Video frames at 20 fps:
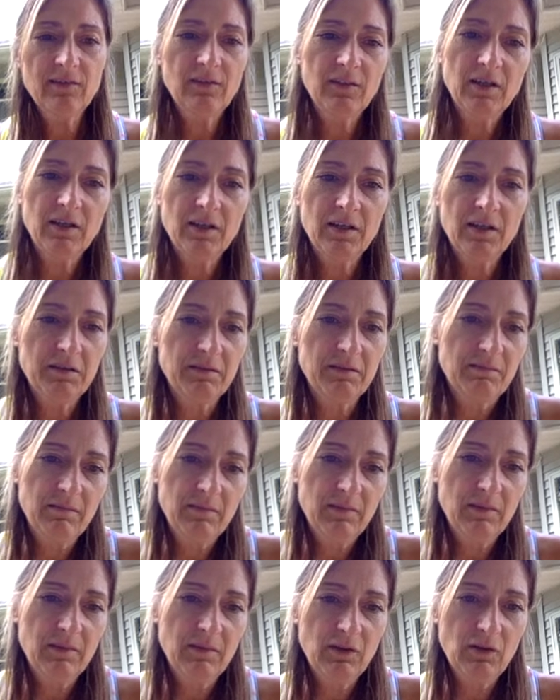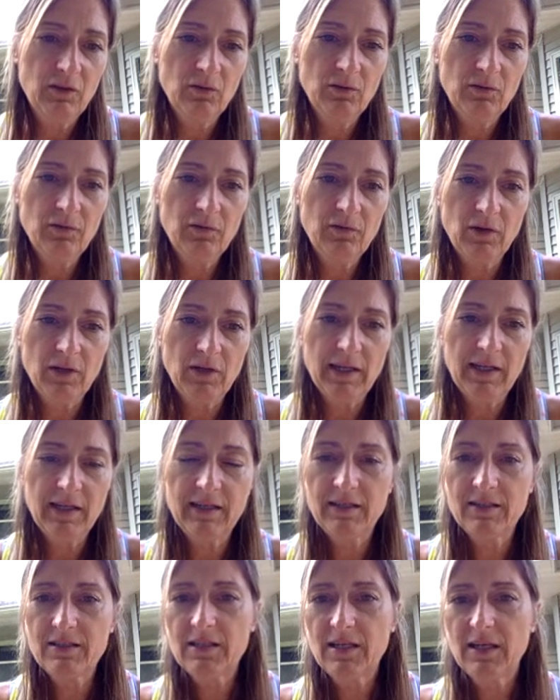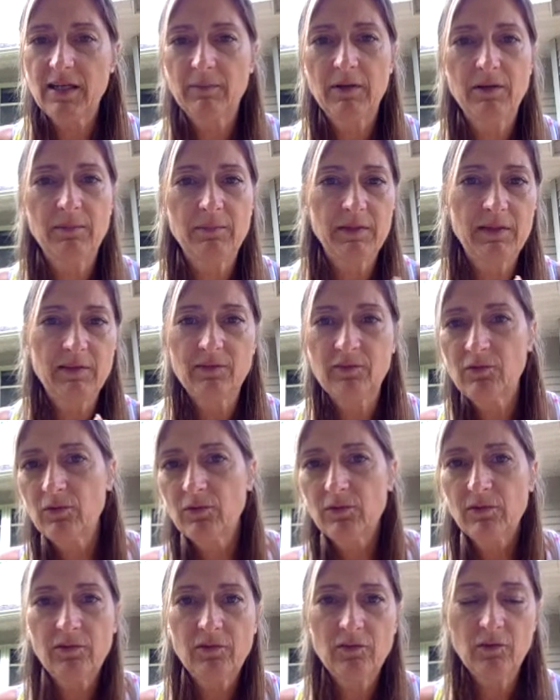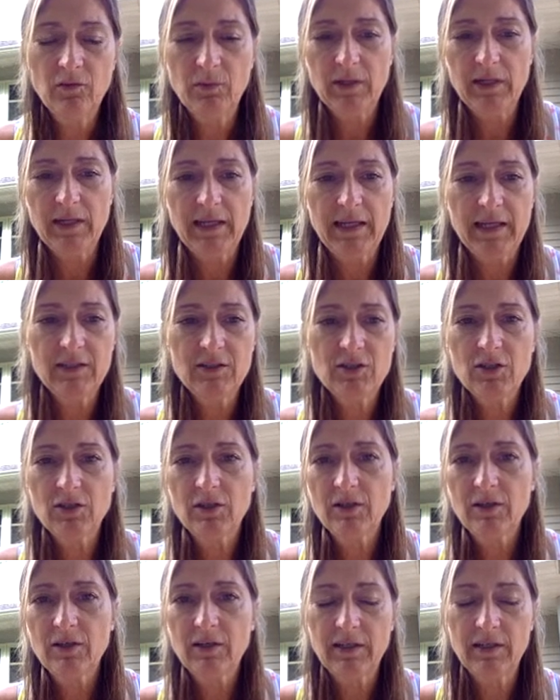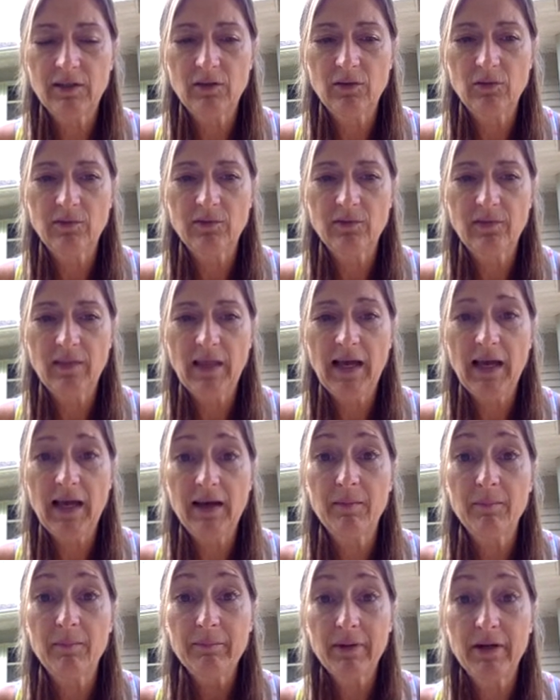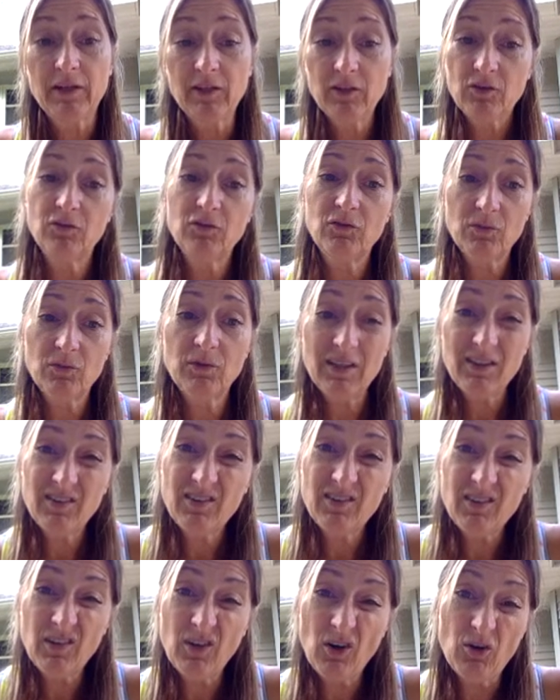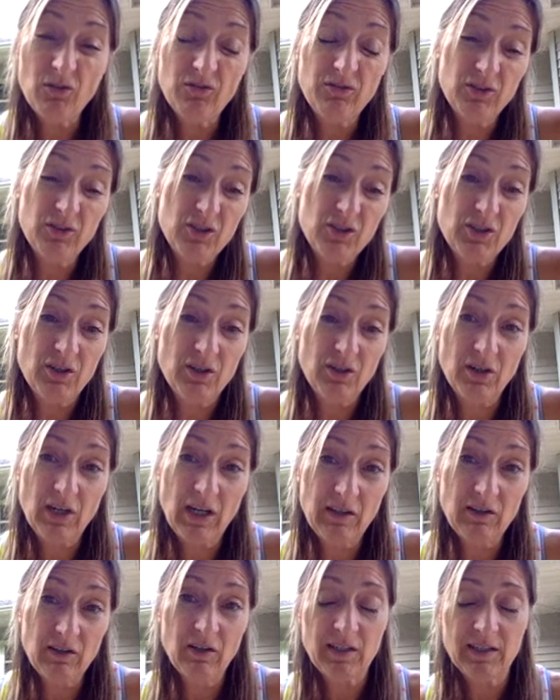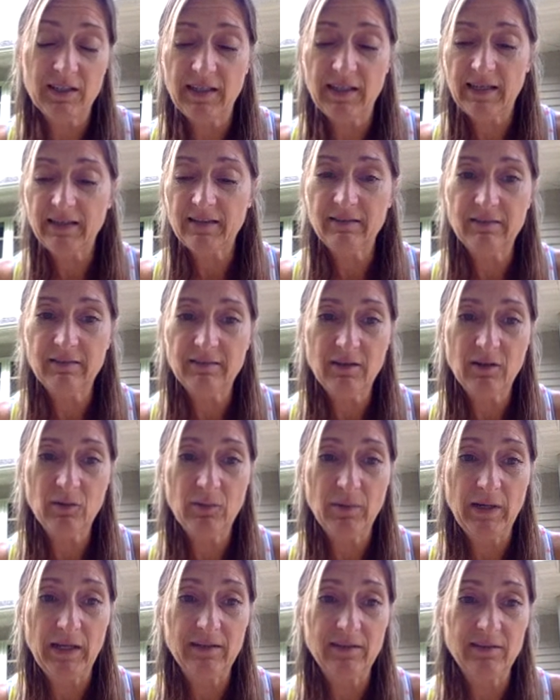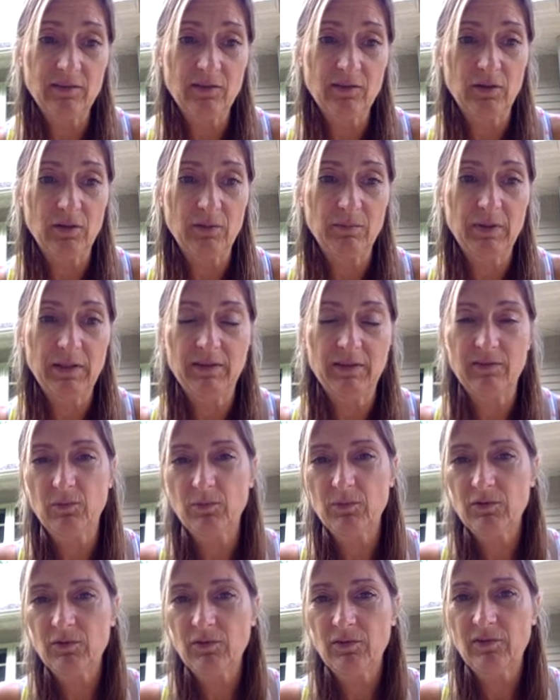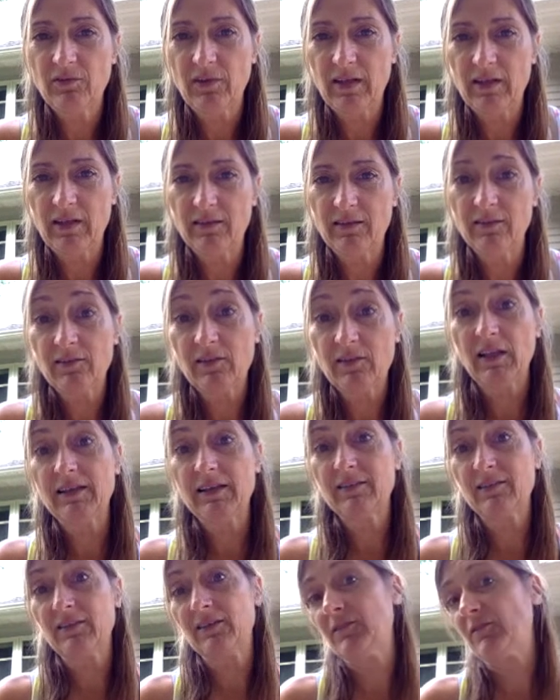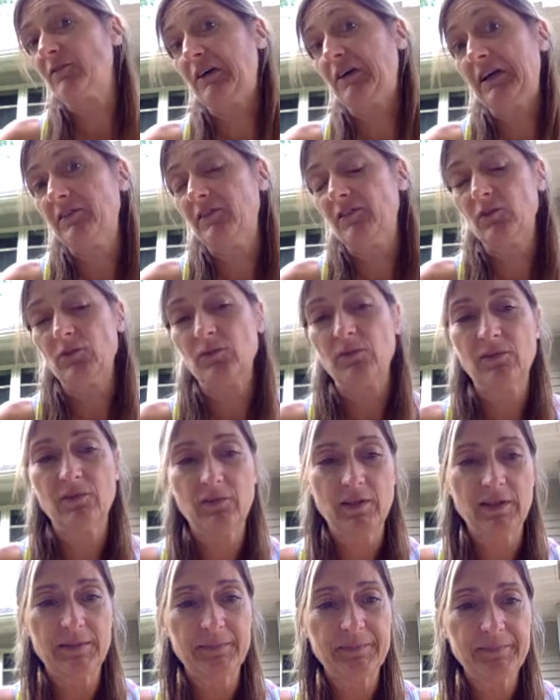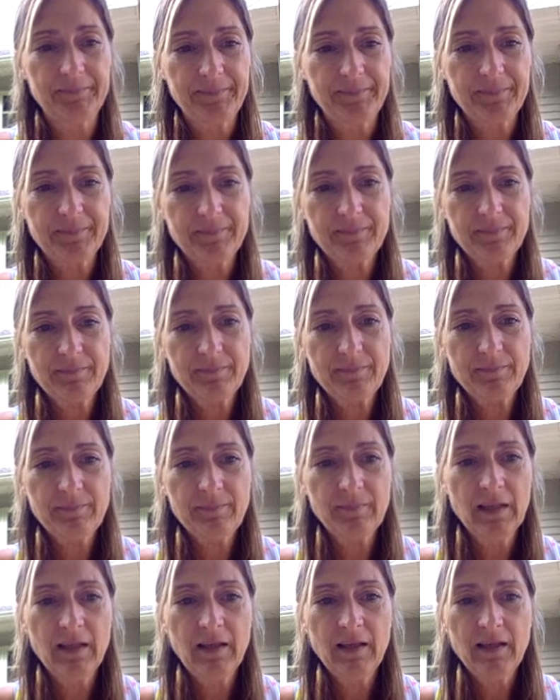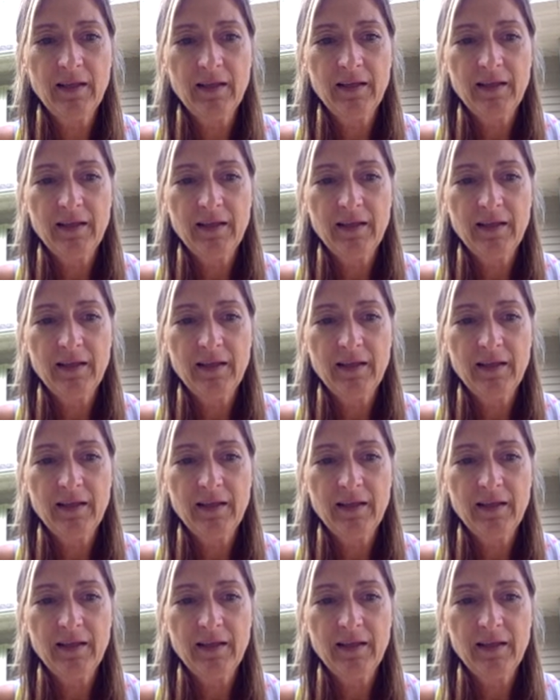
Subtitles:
the user ahead of time how many students do you want to enter and use that, but you do need to know for sure how long that array is going to be. So we'll just say this class has 5 students in it.